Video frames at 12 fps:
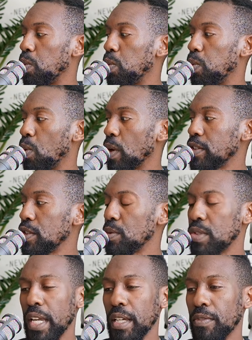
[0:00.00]
What do you
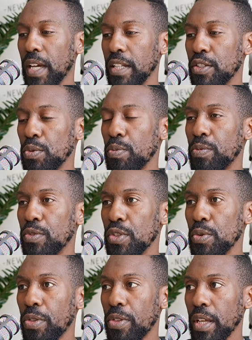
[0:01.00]
take of that? Do you do you
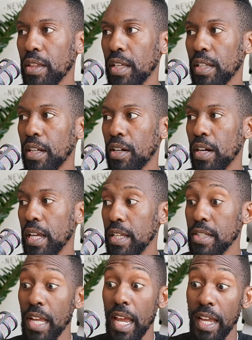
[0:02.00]
think that there
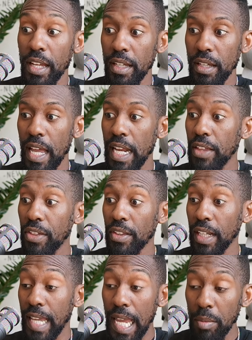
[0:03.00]
is a anything
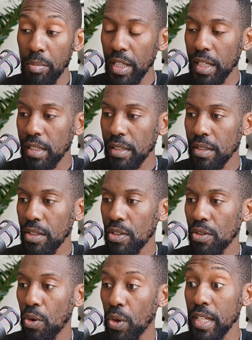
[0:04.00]
that can be hidden
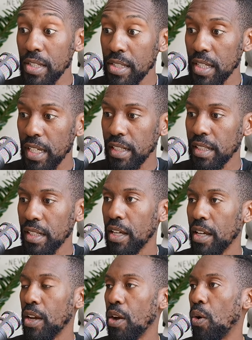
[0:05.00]
or is hidden,
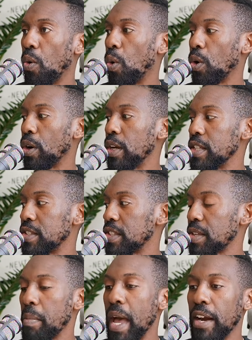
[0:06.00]
or is this a
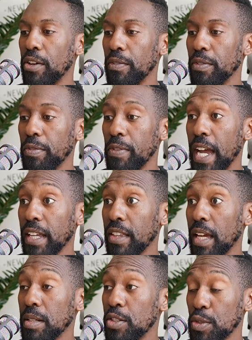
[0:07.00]
matter of the fact
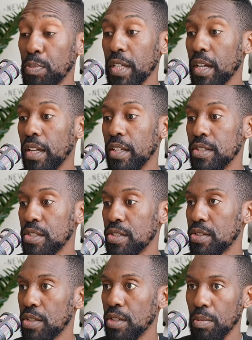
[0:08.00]
that just because
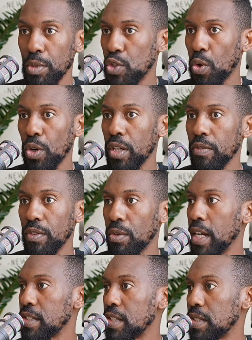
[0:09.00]
the majority of the
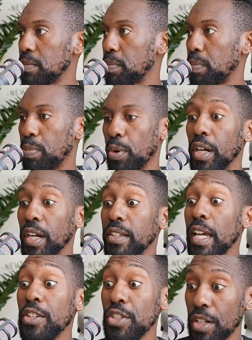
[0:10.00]
race isn't putting
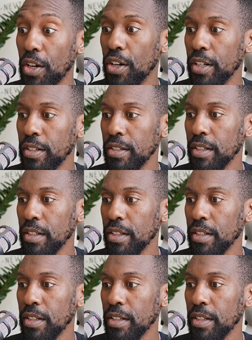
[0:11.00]
attention on